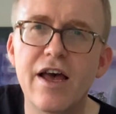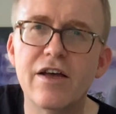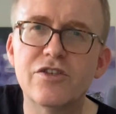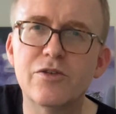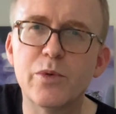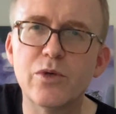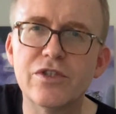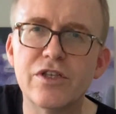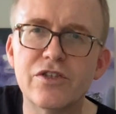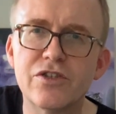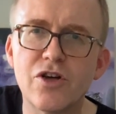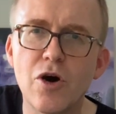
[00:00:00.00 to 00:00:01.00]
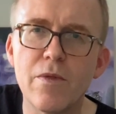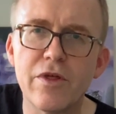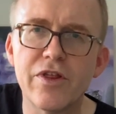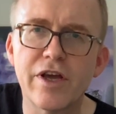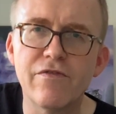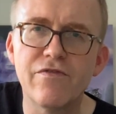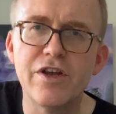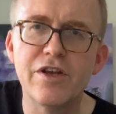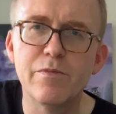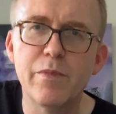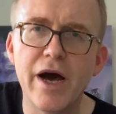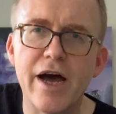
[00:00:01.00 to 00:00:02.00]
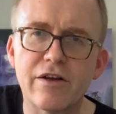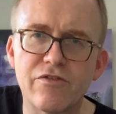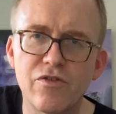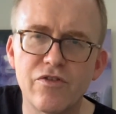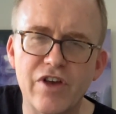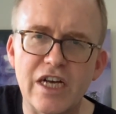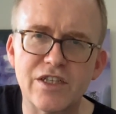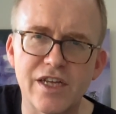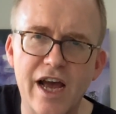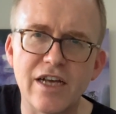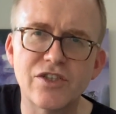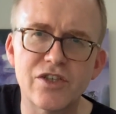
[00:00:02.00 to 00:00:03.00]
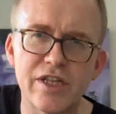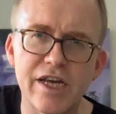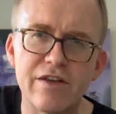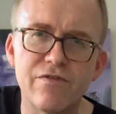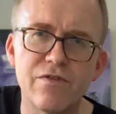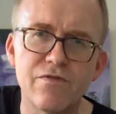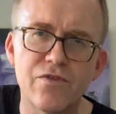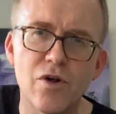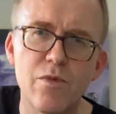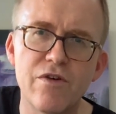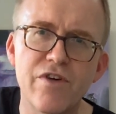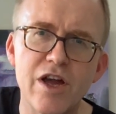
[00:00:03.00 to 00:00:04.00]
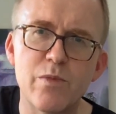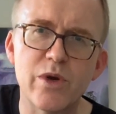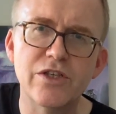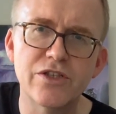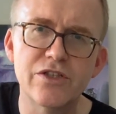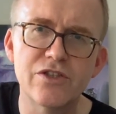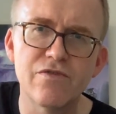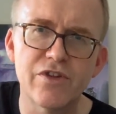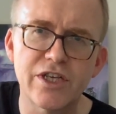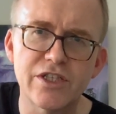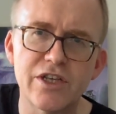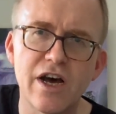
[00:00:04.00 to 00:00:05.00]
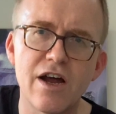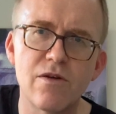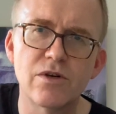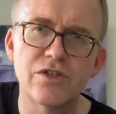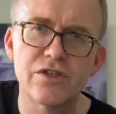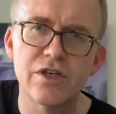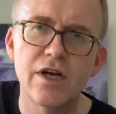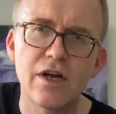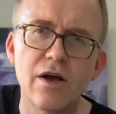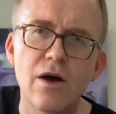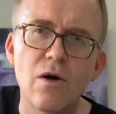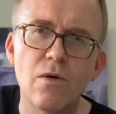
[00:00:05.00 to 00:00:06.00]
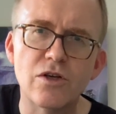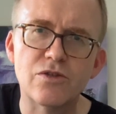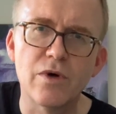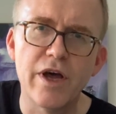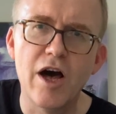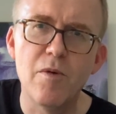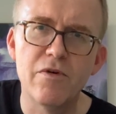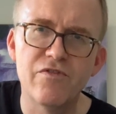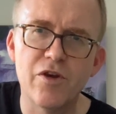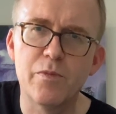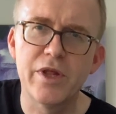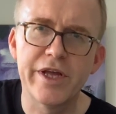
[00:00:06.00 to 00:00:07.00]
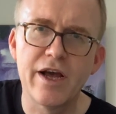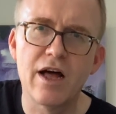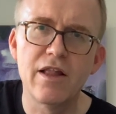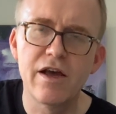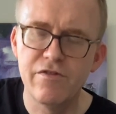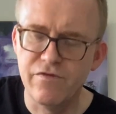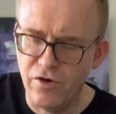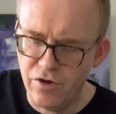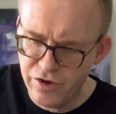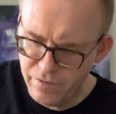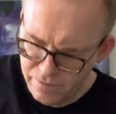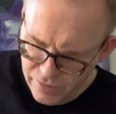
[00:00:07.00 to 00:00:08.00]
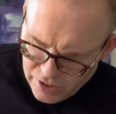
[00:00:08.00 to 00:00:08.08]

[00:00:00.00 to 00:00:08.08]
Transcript: supposed to stop the thing feeding back, so it's actually isolated from the vibrations of the guitar, which will help if you're playing at a loud volume.